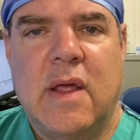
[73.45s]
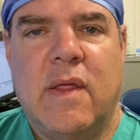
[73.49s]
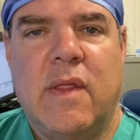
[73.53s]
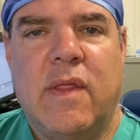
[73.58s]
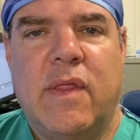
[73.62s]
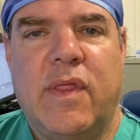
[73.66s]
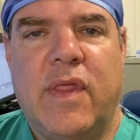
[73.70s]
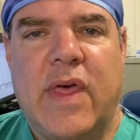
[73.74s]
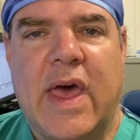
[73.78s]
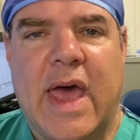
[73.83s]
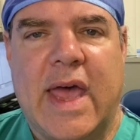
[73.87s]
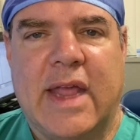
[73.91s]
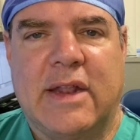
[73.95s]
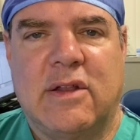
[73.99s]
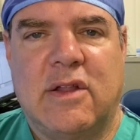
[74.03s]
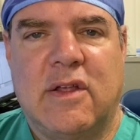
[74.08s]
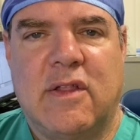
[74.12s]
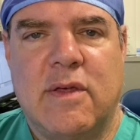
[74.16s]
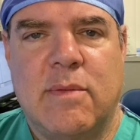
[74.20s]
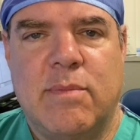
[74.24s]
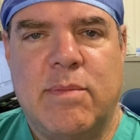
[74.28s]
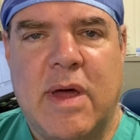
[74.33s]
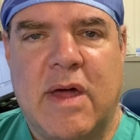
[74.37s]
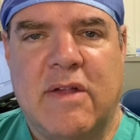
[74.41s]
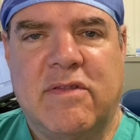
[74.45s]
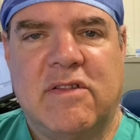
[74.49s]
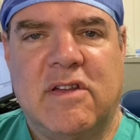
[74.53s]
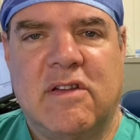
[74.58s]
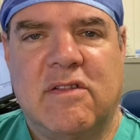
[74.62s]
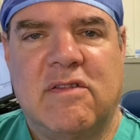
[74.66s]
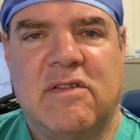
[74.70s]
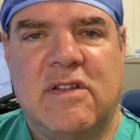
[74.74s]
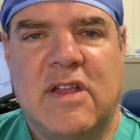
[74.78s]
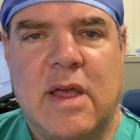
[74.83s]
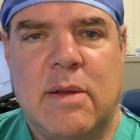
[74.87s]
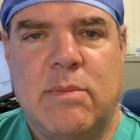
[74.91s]
that, to the best
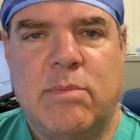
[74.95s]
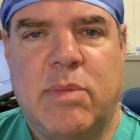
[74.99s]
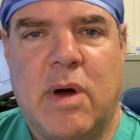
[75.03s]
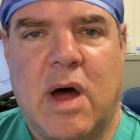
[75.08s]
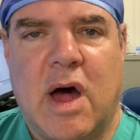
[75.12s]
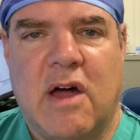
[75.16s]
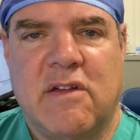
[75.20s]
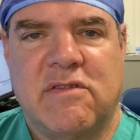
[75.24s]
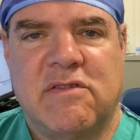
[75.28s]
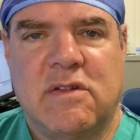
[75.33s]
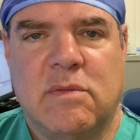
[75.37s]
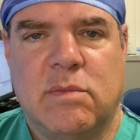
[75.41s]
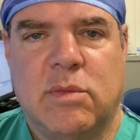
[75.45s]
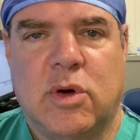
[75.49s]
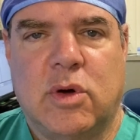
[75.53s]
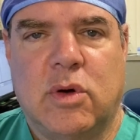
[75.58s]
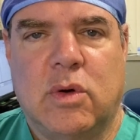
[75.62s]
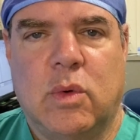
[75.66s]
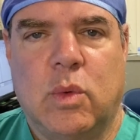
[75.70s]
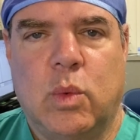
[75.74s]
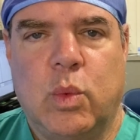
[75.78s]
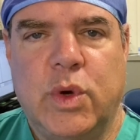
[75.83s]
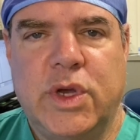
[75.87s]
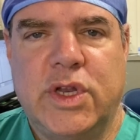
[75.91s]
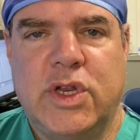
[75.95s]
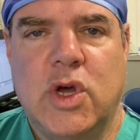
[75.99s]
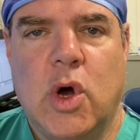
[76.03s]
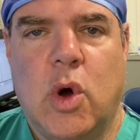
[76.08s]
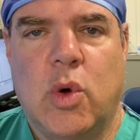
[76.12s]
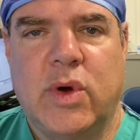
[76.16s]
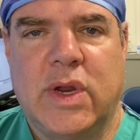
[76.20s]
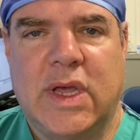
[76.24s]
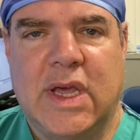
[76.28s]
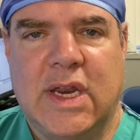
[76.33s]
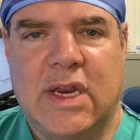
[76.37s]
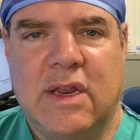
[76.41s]
extent possible, we
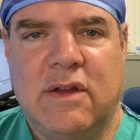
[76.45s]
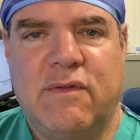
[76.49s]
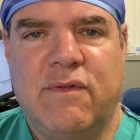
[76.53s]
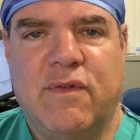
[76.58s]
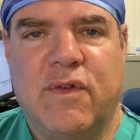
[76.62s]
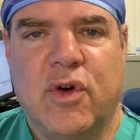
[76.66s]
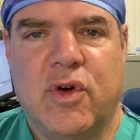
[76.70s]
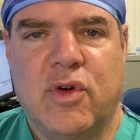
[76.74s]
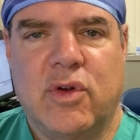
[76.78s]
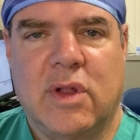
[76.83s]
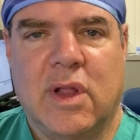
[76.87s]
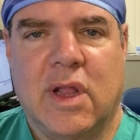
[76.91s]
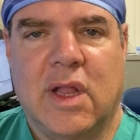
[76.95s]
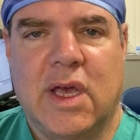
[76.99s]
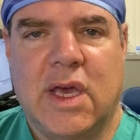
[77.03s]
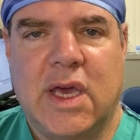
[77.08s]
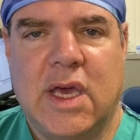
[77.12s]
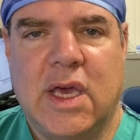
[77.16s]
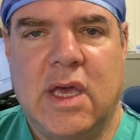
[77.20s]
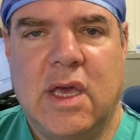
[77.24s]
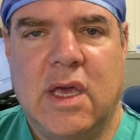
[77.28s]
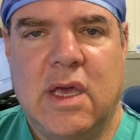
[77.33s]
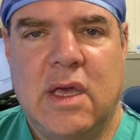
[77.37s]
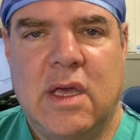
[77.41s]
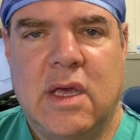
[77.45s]
don't inadvertently